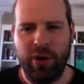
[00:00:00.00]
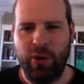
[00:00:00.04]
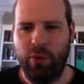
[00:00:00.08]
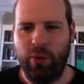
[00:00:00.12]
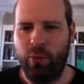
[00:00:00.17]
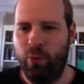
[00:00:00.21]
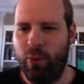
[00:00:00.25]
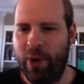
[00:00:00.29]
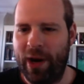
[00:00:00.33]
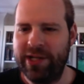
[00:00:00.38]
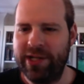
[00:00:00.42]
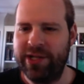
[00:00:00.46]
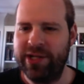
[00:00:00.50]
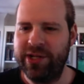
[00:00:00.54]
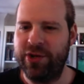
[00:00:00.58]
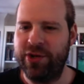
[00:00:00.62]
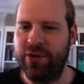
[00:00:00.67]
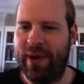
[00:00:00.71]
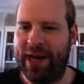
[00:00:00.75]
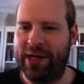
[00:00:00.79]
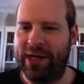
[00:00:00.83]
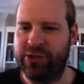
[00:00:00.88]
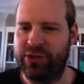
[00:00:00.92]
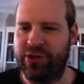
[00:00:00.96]
when did you
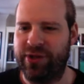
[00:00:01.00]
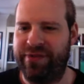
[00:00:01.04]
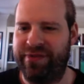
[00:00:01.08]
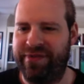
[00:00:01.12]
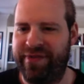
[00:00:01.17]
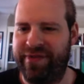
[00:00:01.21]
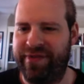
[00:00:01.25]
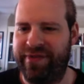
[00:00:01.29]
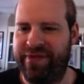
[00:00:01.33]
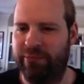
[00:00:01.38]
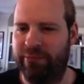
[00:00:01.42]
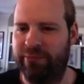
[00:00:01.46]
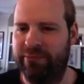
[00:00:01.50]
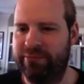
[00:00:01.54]
actually film?